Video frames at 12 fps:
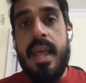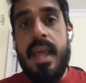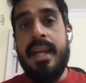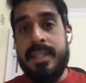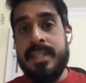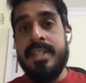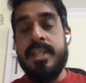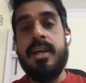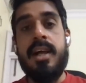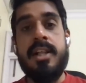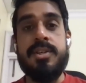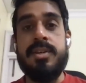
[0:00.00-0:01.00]
And this is the
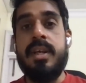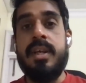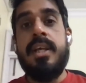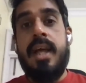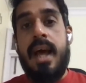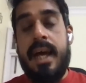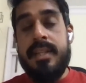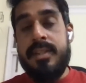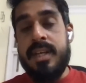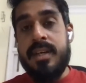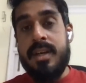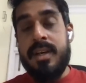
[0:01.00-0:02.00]
culture, and
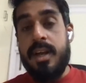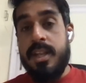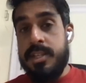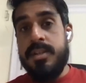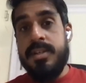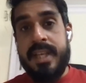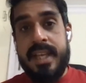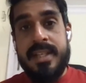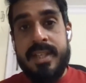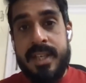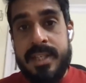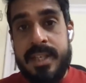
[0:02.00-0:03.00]
the culture says
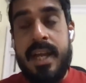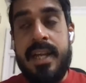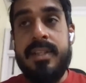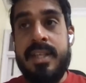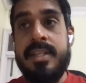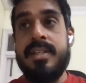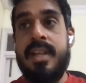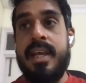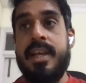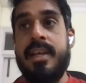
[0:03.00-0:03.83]
this, and this